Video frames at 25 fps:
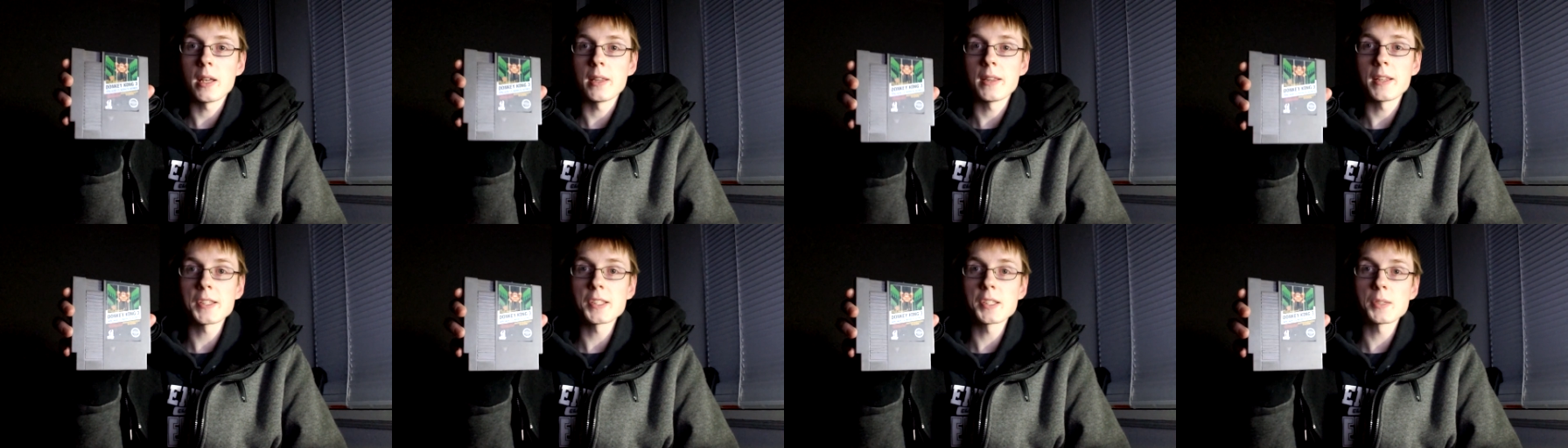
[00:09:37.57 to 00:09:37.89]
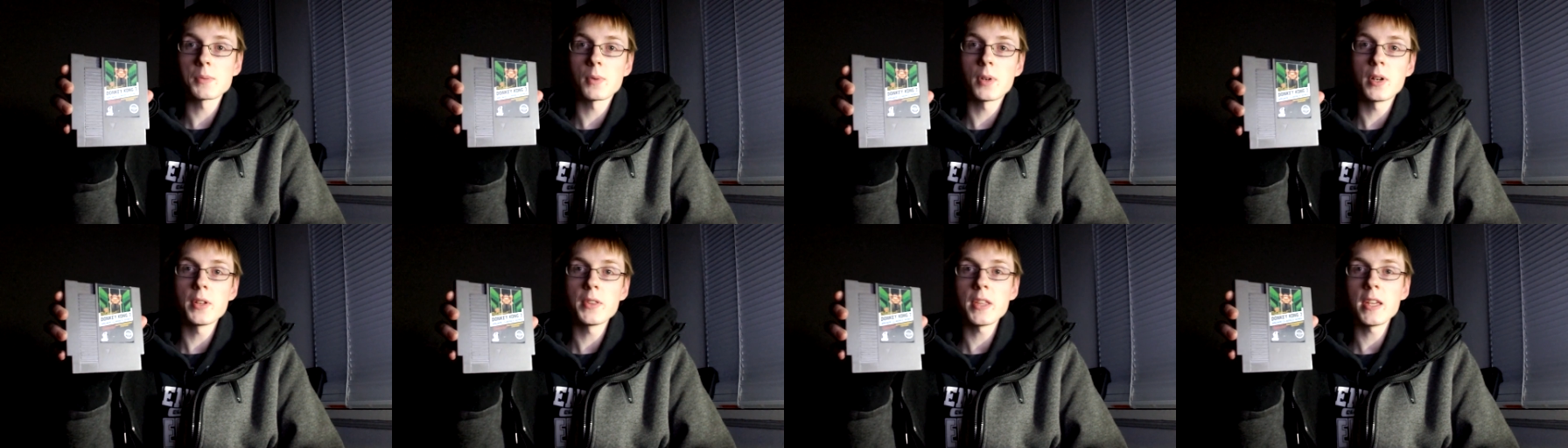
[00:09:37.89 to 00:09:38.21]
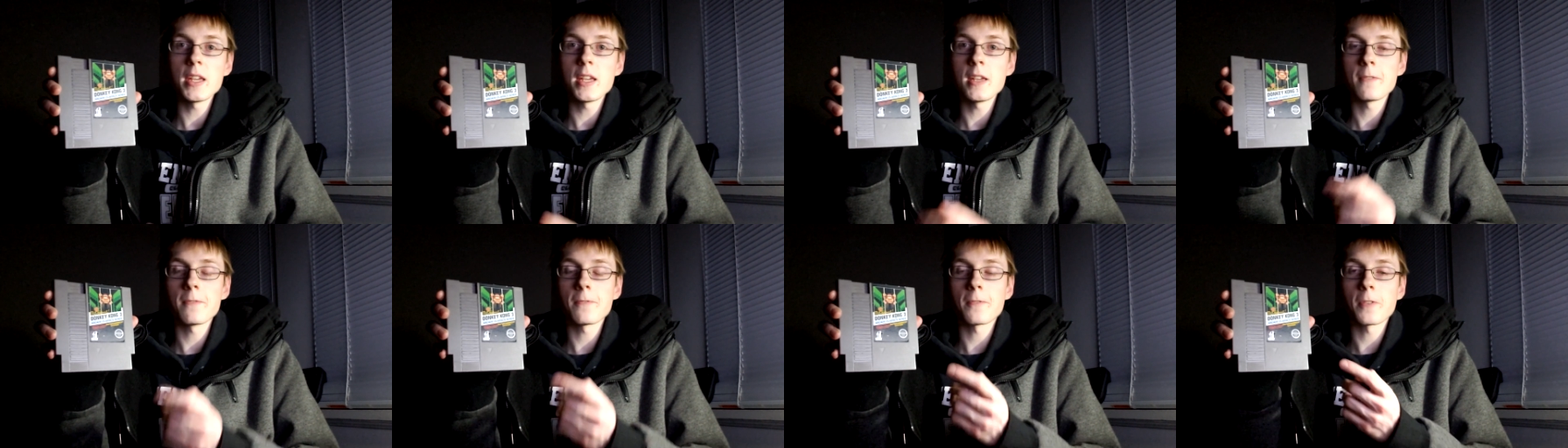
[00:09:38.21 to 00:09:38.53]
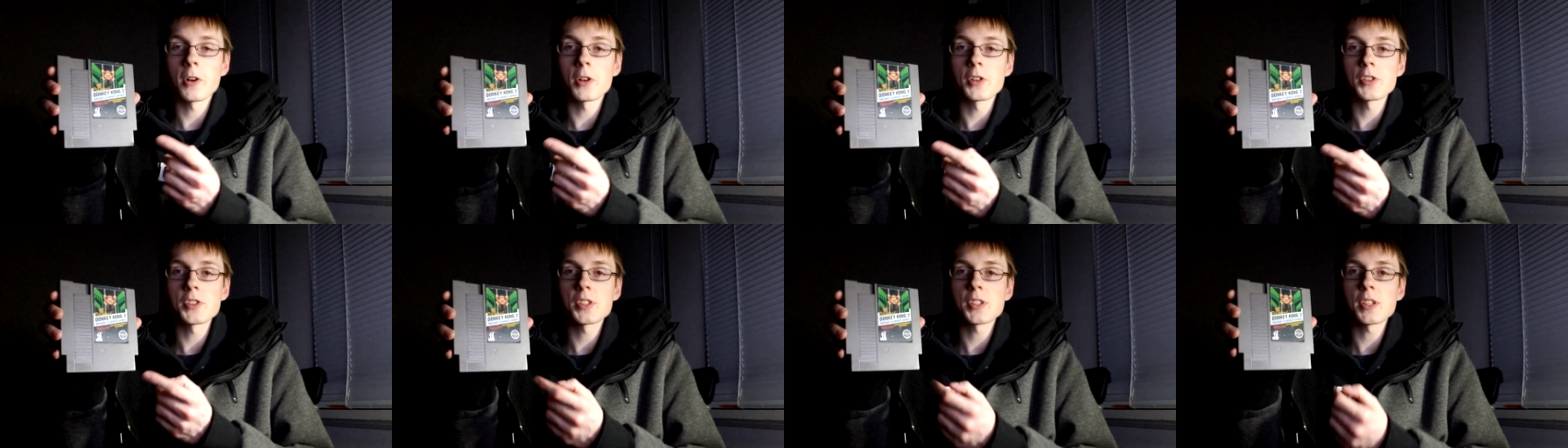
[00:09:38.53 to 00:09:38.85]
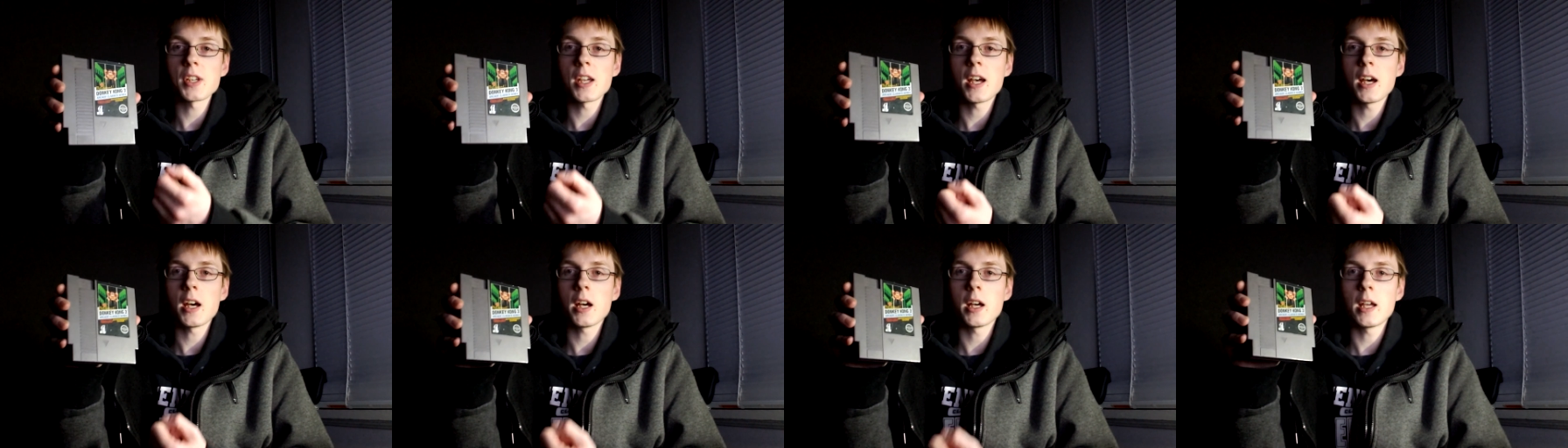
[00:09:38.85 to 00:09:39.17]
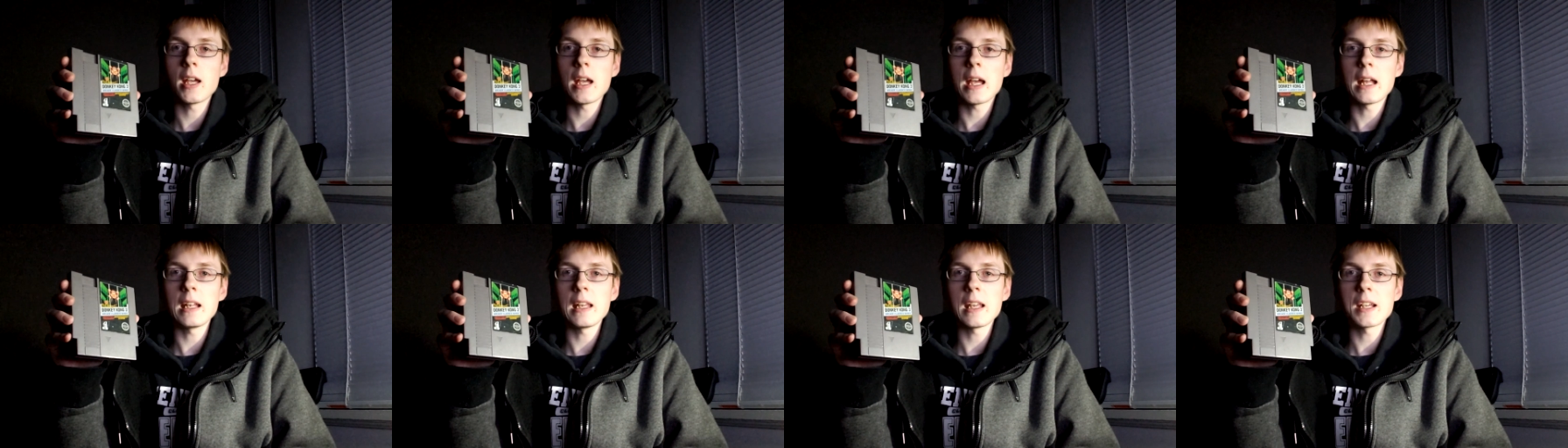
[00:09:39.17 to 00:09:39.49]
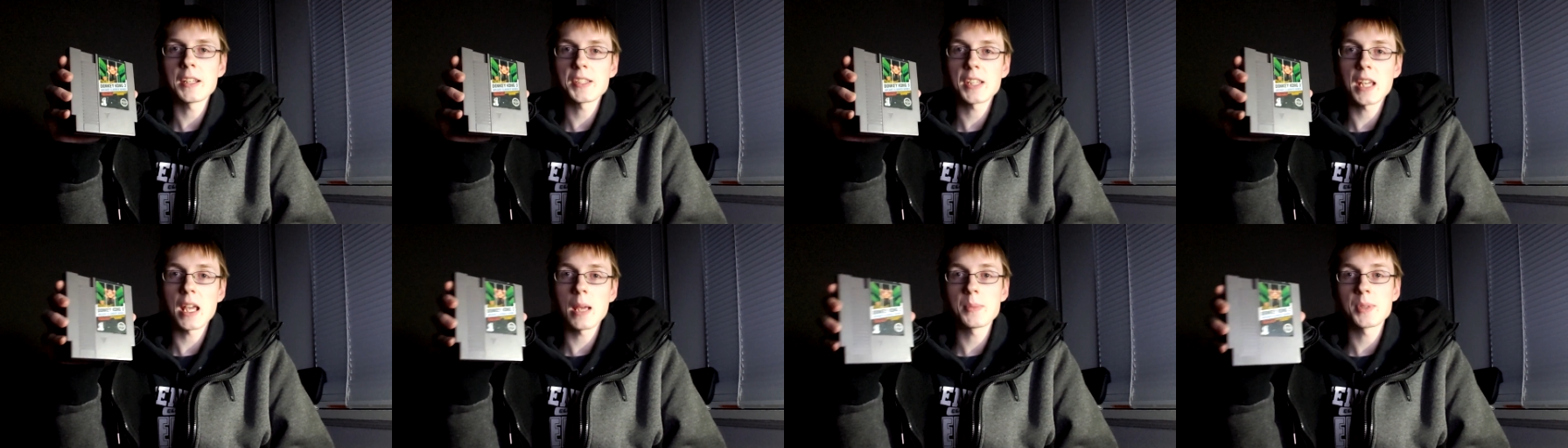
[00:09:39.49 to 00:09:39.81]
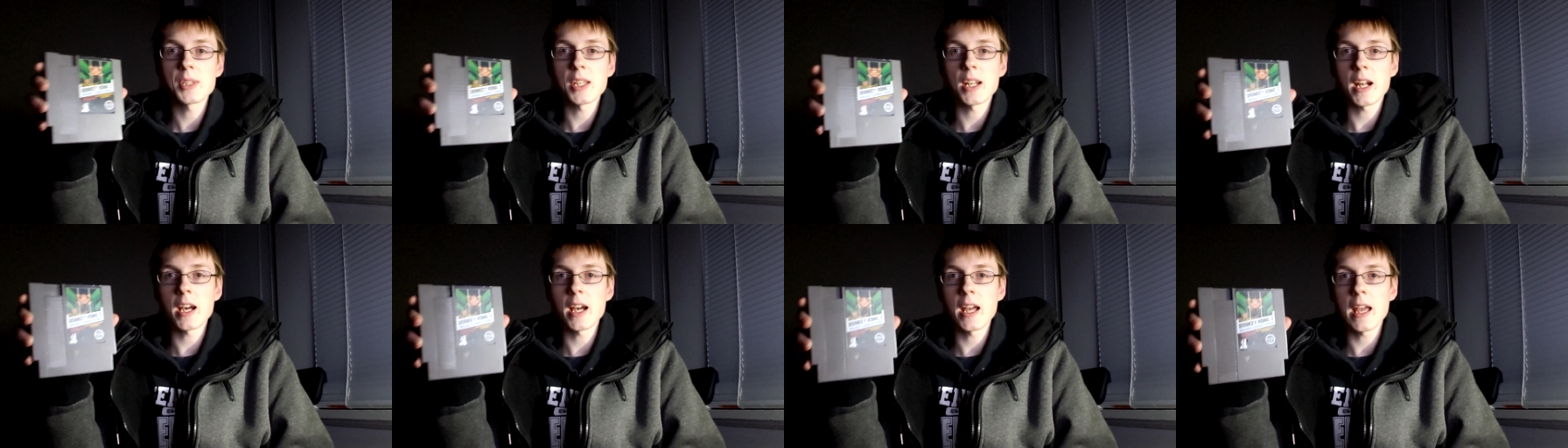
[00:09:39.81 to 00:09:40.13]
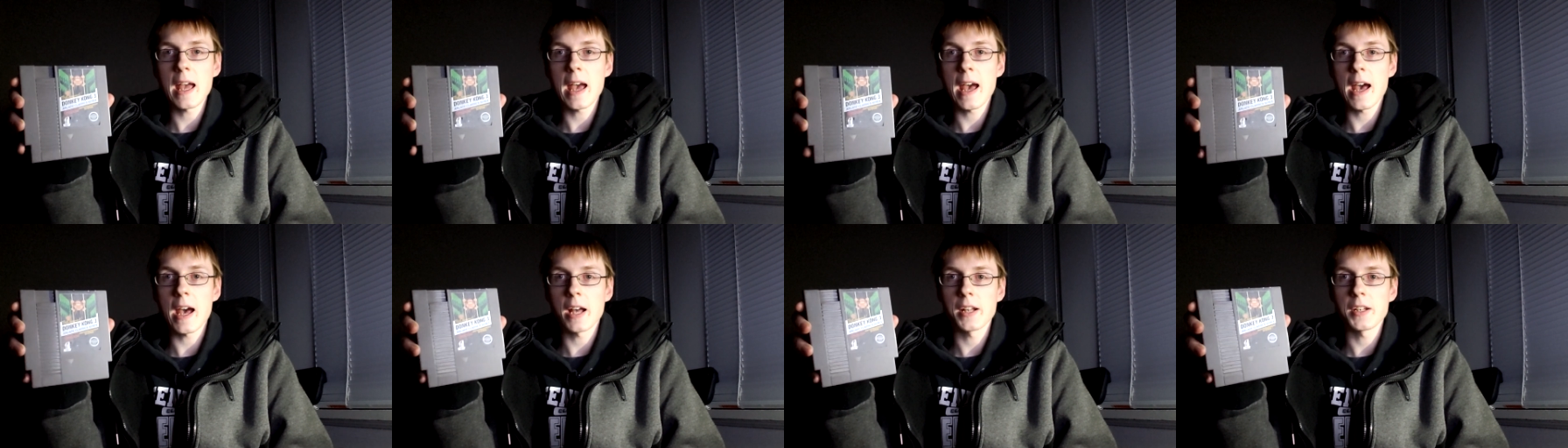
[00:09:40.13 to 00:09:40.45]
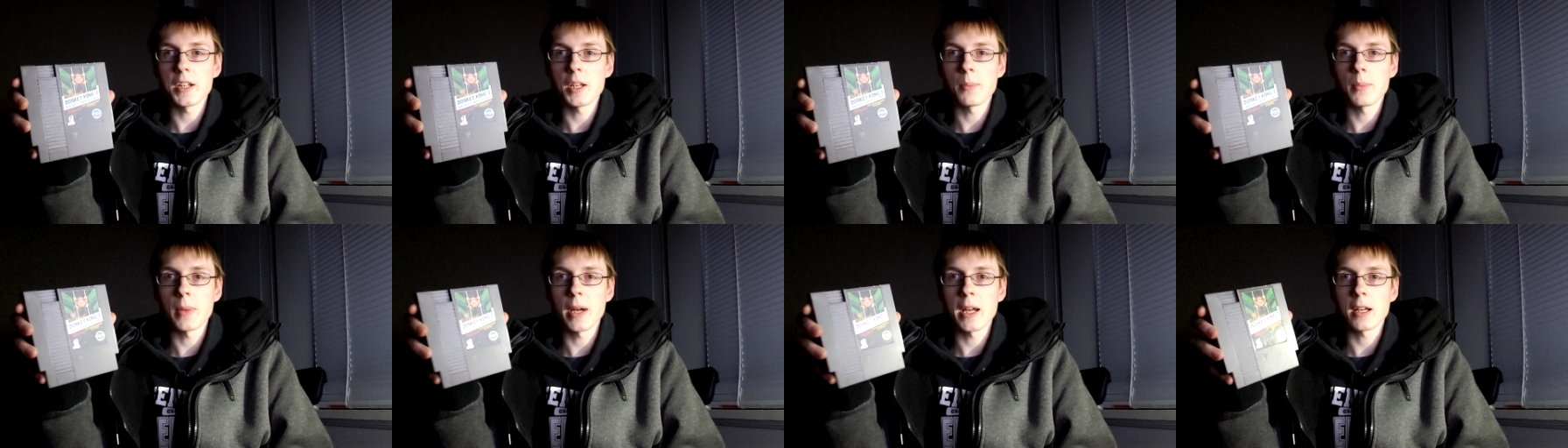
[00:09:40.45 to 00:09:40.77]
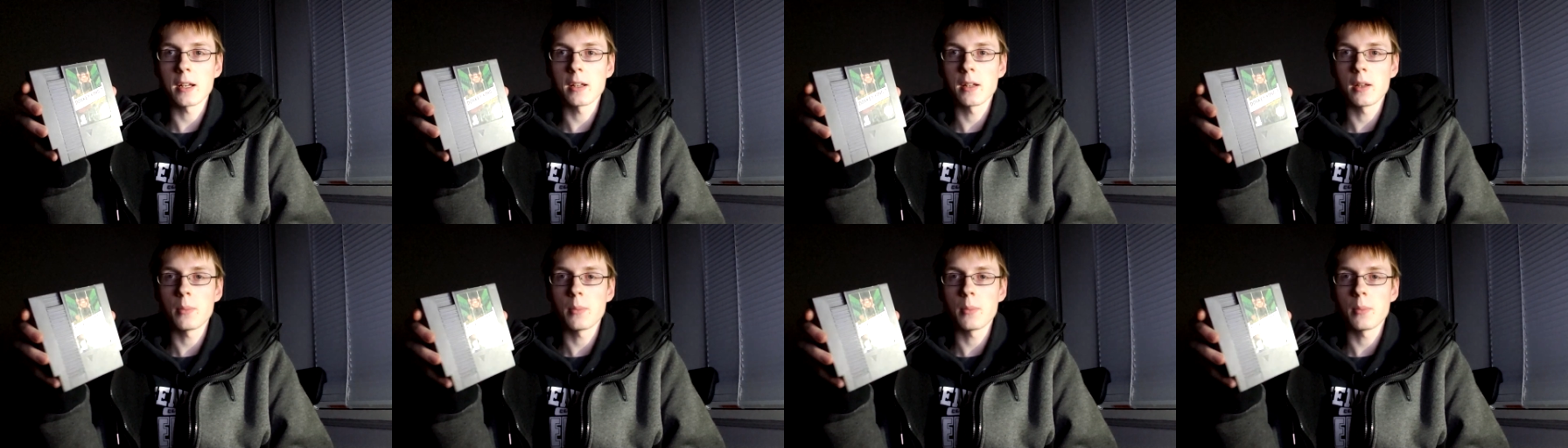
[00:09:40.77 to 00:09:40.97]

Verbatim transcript: This is one of the first uh, NES games that I had in my,